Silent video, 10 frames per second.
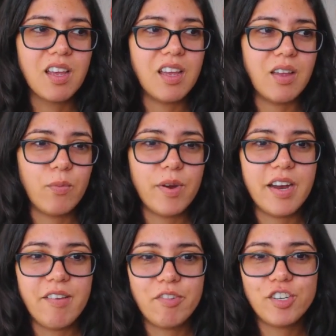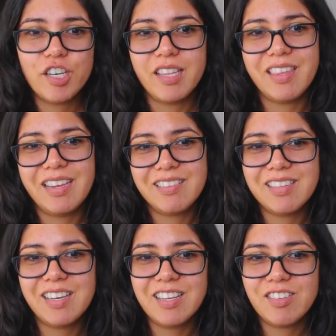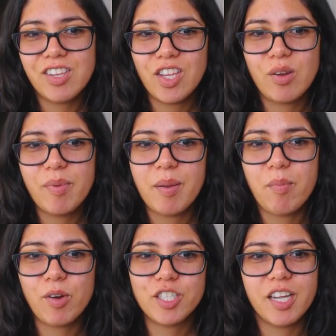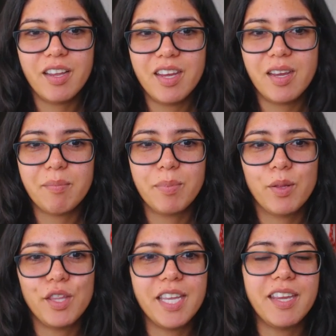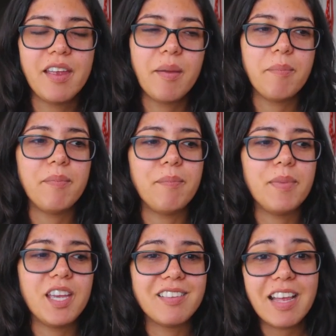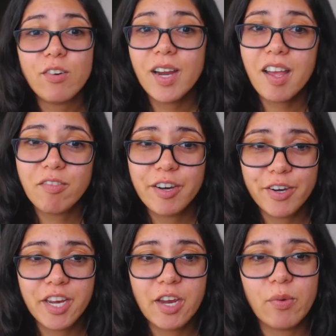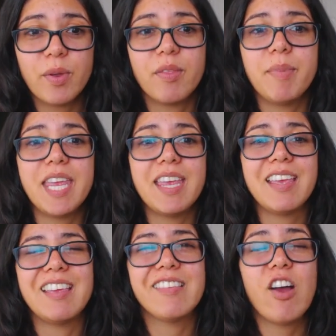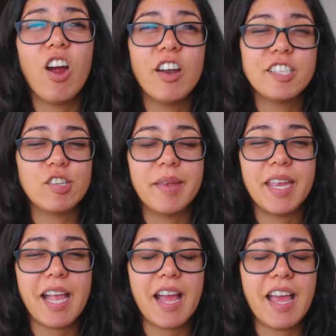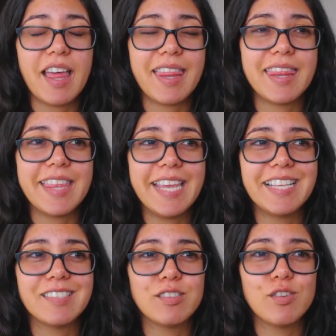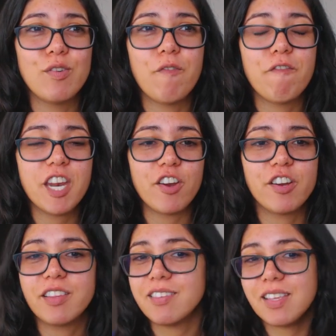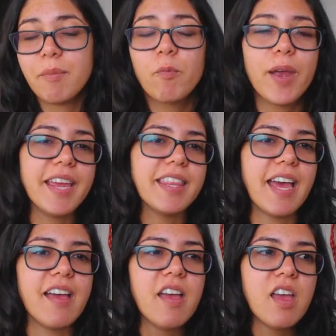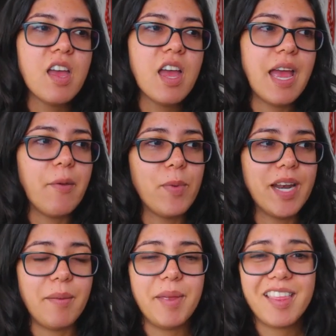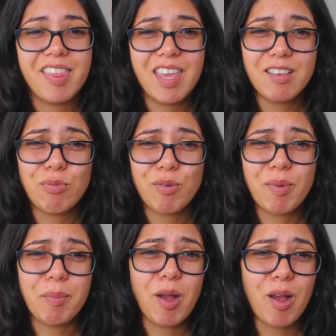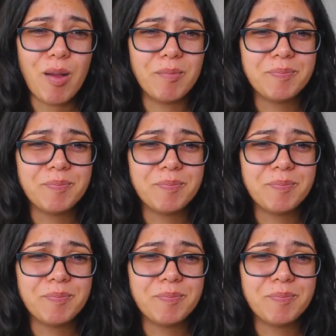wherever she thinks it needs a little bit more tugging and pulling. Because I don't have her here with me, it's hard to make things to fit her the same way that when I make things for my mom,